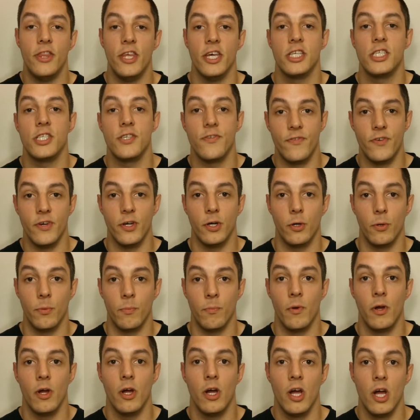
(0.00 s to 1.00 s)
This
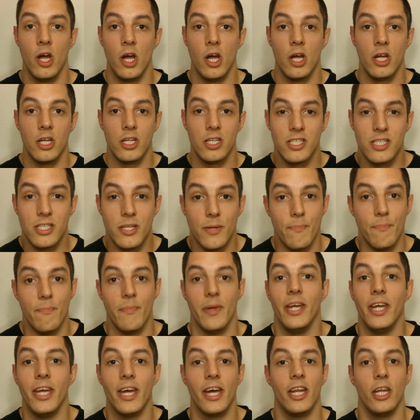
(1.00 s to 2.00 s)
film, to
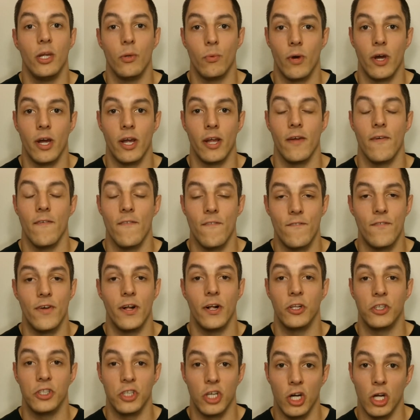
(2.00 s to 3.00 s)
me anyway,
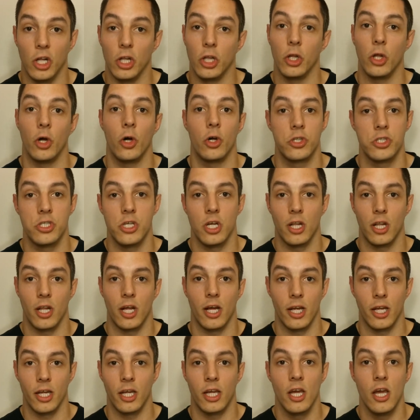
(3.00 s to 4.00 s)
felt a lot
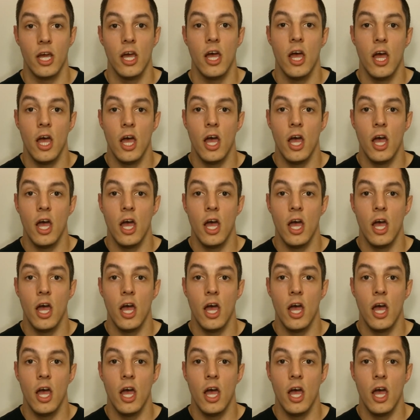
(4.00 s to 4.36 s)
like,